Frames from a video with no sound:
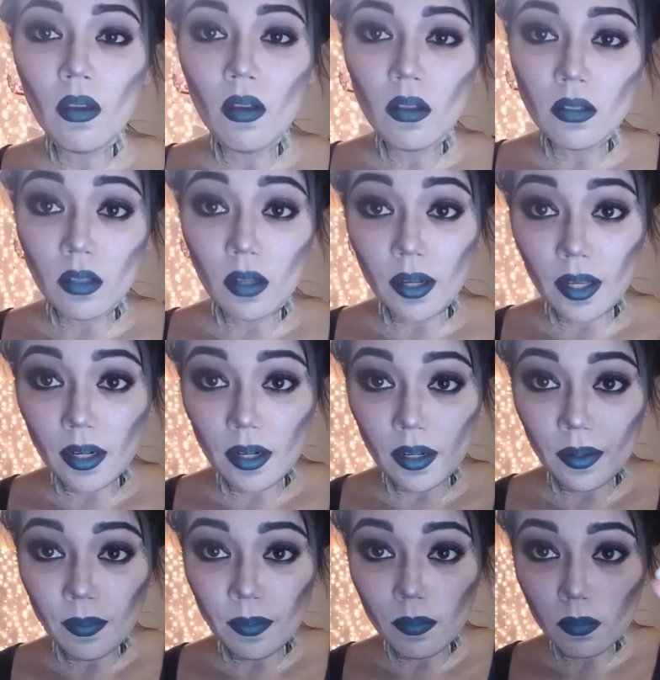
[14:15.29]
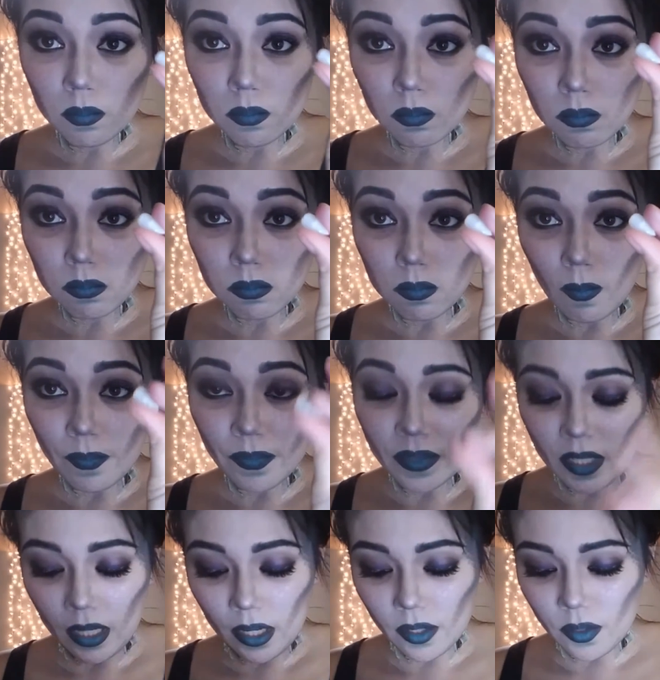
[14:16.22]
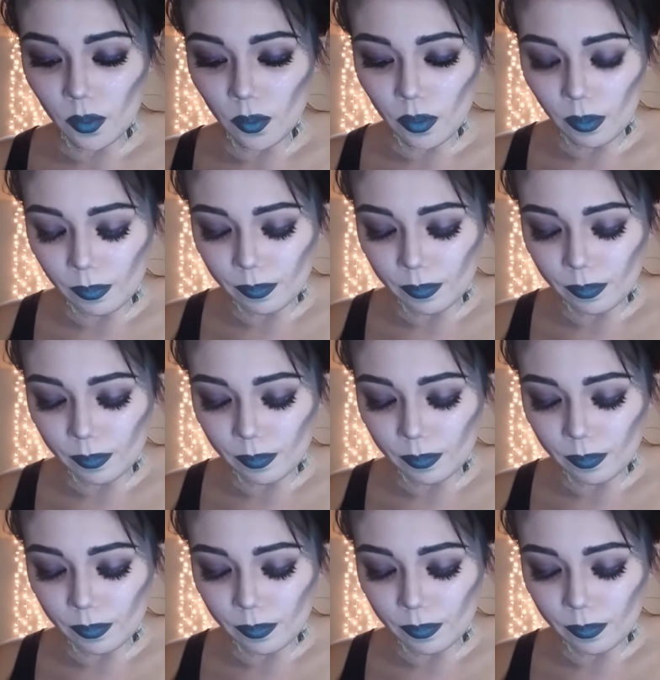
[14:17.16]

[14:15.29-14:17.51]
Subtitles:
so all you're gonna do is take your tooth